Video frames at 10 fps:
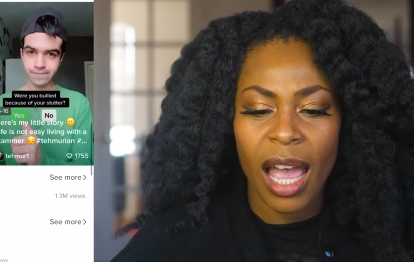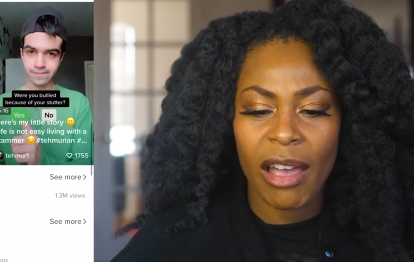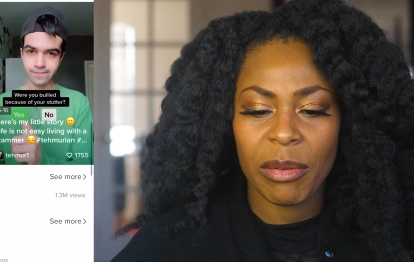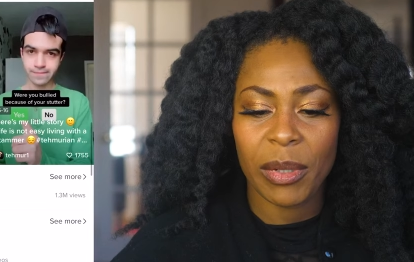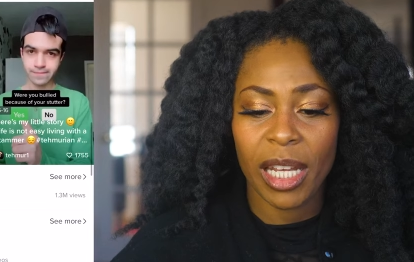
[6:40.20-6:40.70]

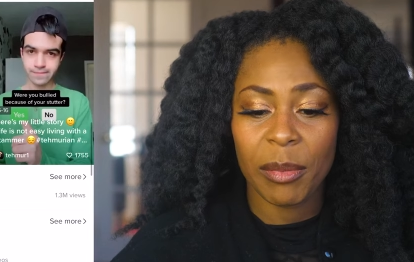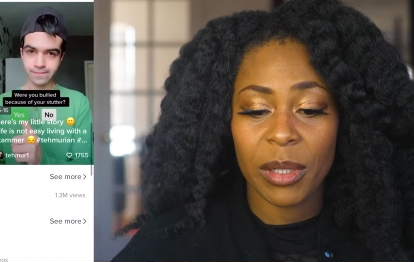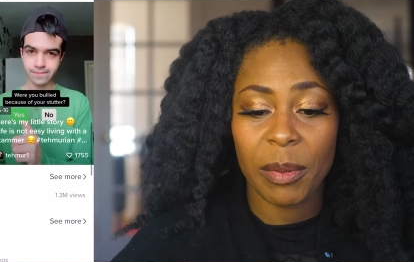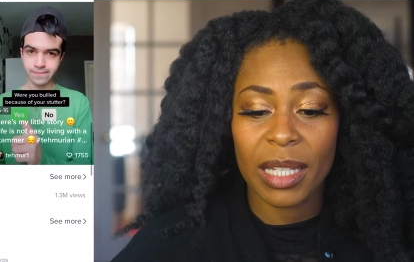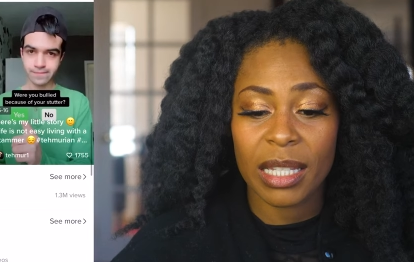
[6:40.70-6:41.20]
Speaker 1: haven't been
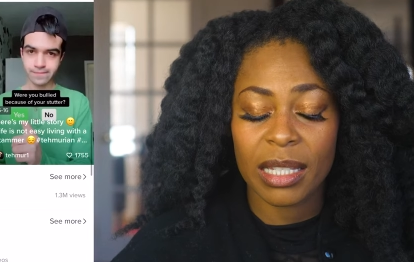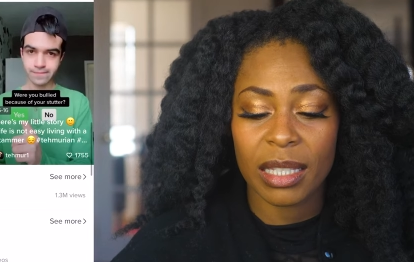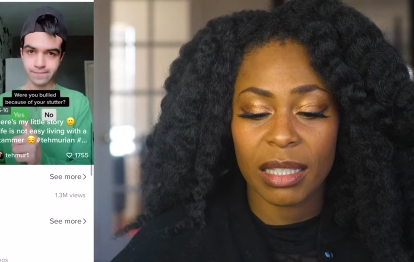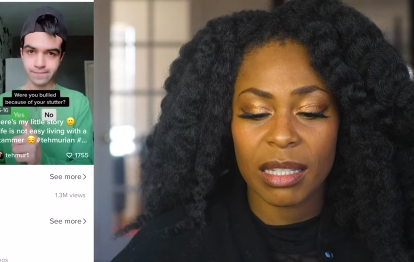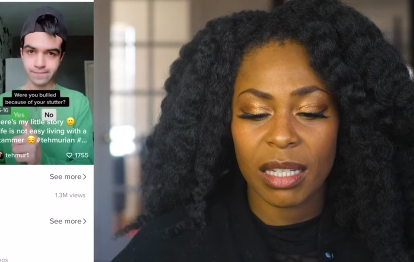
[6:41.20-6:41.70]
able to piece a
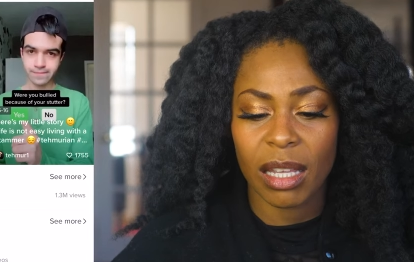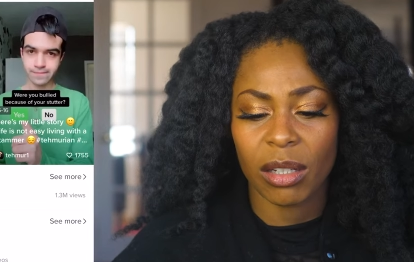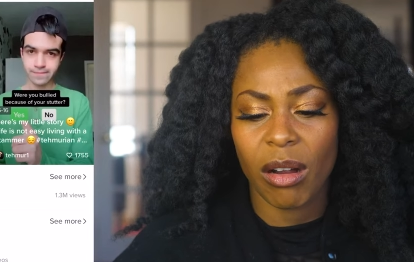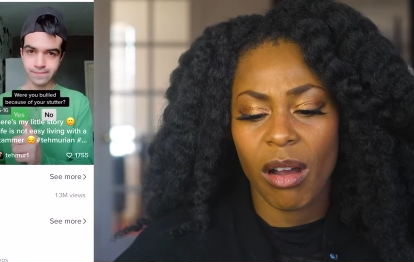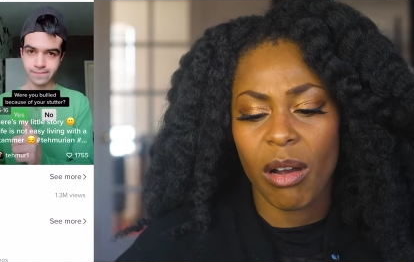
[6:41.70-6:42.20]
sentence
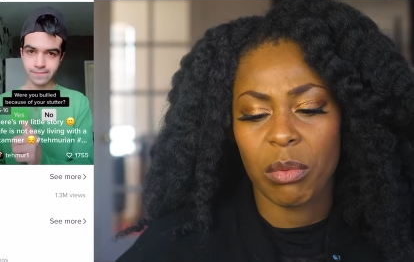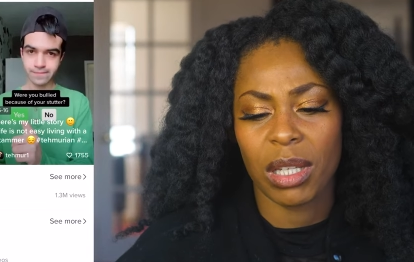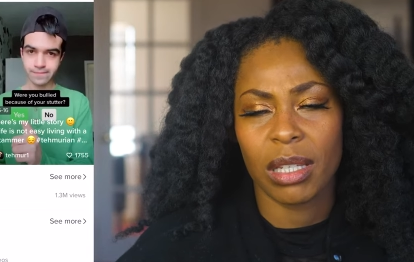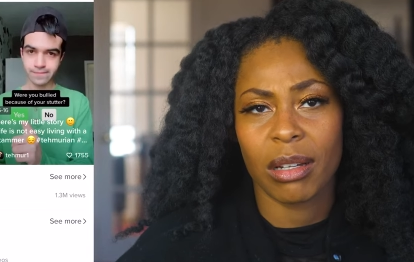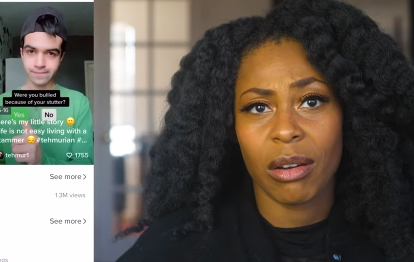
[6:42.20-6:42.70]
together all
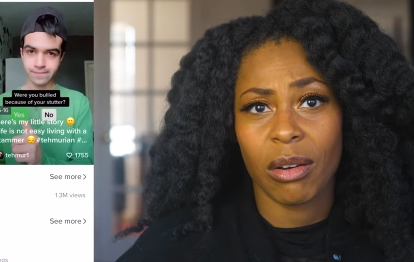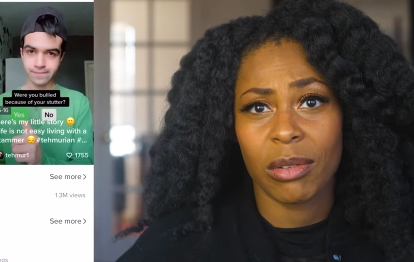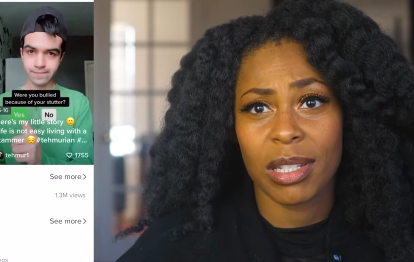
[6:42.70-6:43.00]
week. Oh,